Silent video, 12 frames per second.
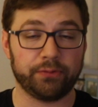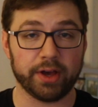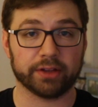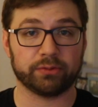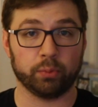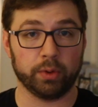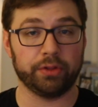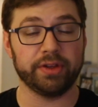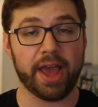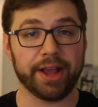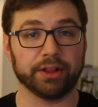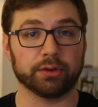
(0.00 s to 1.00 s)
fix with
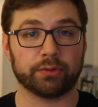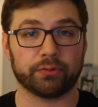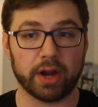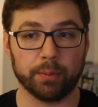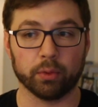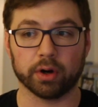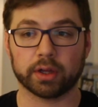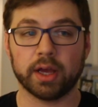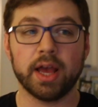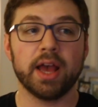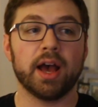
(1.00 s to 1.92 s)
the Angular framework.